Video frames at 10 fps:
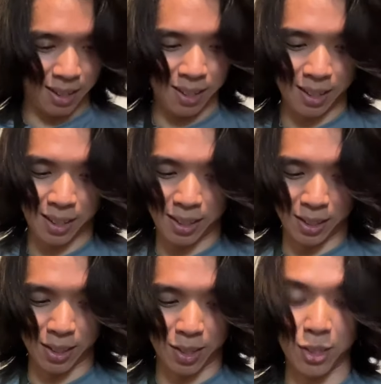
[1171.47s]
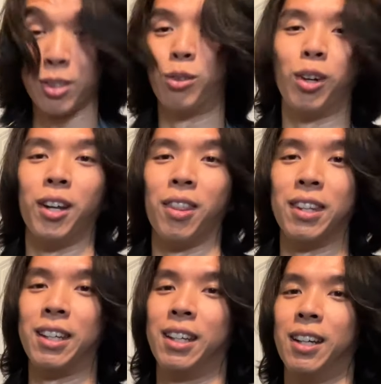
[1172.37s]
You can also run
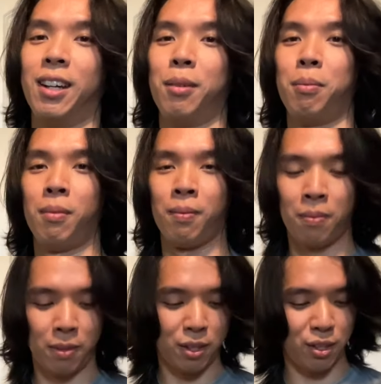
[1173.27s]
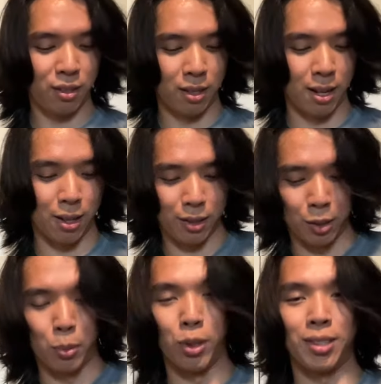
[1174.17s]
the single
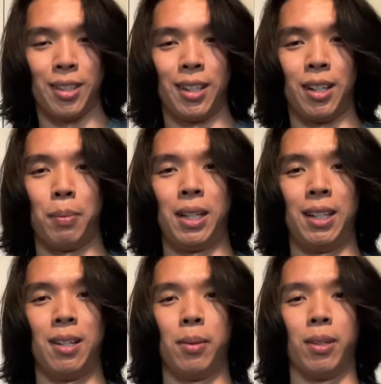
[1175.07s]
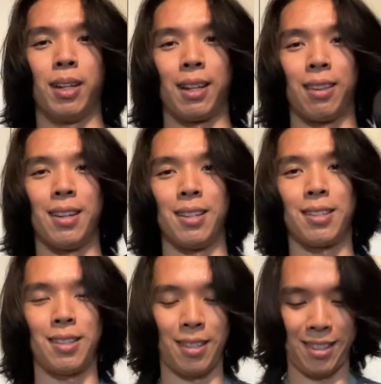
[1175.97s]
point sling on a PDW like
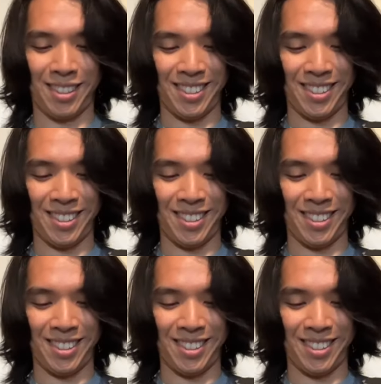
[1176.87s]
this.